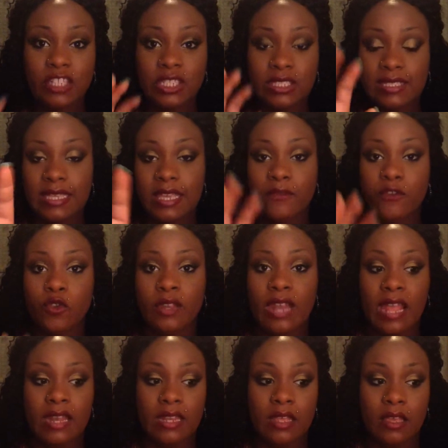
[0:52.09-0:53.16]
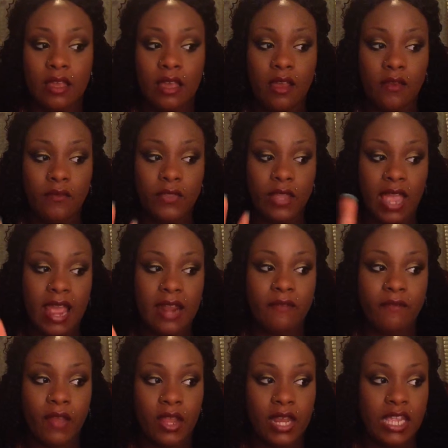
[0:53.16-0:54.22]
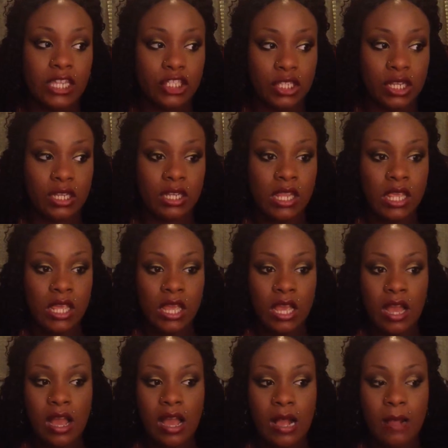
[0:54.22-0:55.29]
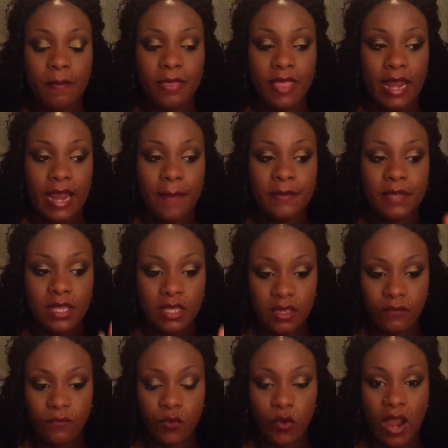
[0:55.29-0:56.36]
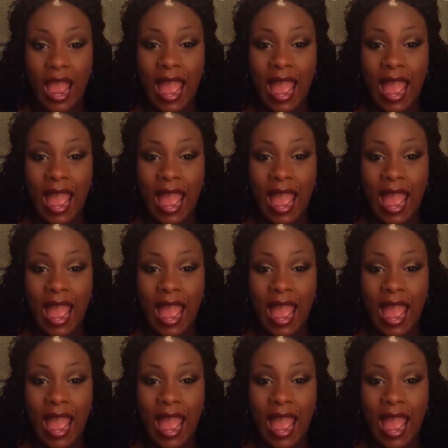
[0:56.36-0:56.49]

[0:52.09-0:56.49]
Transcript: just to give you an idea of the kind of foundation that I'm looking for.